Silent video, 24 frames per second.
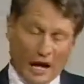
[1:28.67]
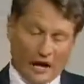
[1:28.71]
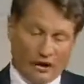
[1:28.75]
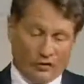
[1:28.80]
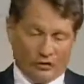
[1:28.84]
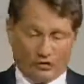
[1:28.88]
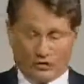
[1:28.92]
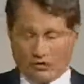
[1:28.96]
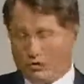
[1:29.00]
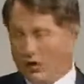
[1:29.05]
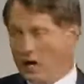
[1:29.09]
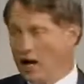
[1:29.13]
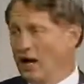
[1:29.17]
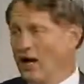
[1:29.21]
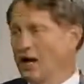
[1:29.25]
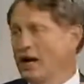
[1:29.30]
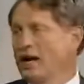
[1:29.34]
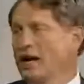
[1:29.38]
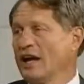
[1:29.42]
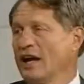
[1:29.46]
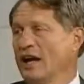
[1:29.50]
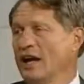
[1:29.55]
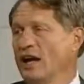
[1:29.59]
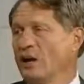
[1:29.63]
A
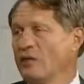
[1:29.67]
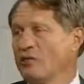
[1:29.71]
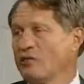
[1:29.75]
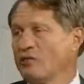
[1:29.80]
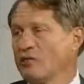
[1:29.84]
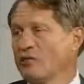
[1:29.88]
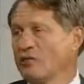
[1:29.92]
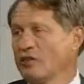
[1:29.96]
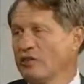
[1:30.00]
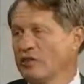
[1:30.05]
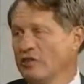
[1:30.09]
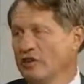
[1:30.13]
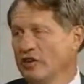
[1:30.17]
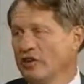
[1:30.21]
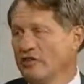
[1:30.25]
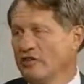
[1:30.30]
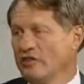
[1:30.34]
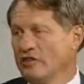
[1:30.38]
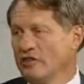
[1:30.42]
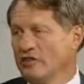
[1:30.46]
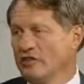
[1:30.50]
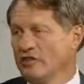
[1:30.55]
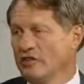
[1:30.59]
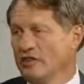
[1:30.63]
drug helps with
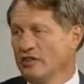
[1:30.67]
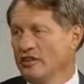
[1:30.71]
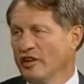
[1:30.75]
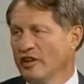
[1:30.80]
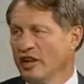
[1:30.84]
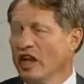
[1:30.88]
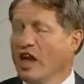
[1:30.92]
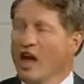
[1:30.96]
diseases.